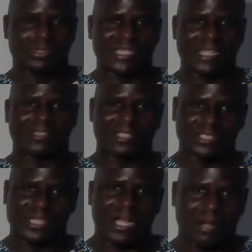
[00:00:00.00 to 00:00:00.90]
get the
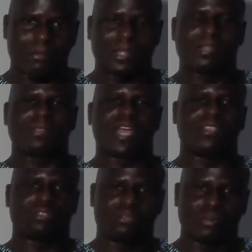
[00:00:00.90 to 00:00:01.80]
job
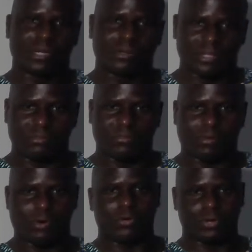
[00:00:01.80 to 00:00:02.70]
that you've been looking
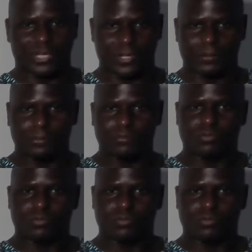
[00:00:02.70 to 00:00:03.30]
for. Okay?